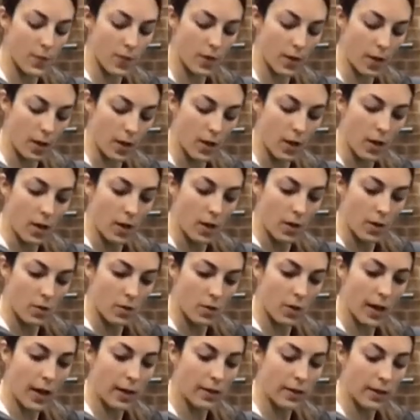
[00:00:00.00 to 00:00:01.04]
So
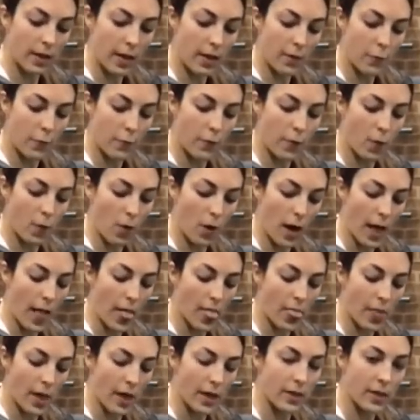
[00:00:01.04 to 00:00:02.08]
get that foot
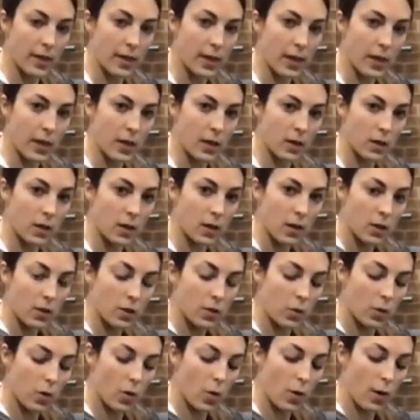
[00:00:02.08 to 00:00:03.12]
and that knee
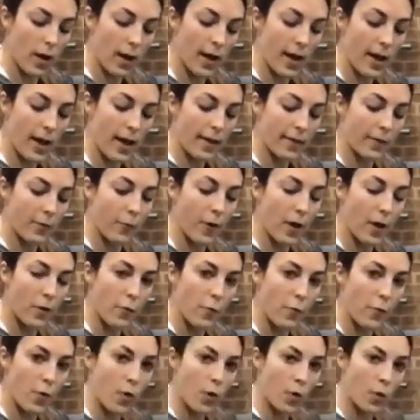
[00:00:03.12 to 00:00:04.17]
to go as
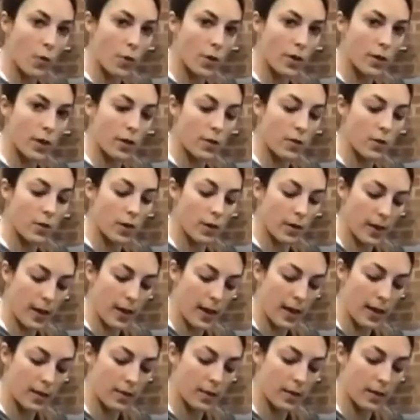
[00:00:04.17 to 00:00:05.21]
far forward as you
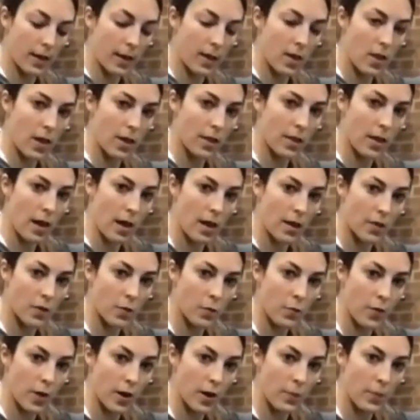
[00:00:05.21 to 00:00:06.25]
can, and then as
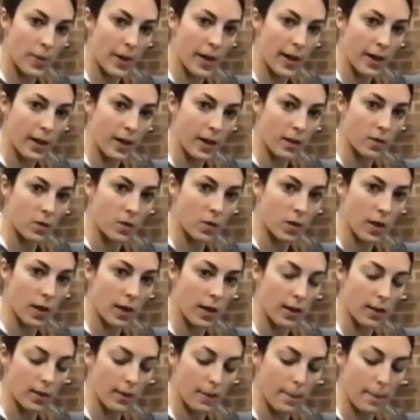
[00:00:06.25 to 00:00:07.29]
far back as you
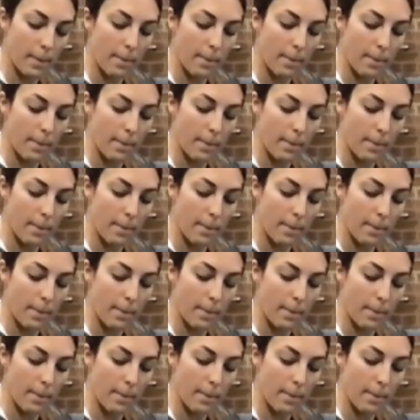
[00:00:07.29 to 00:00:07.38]
can.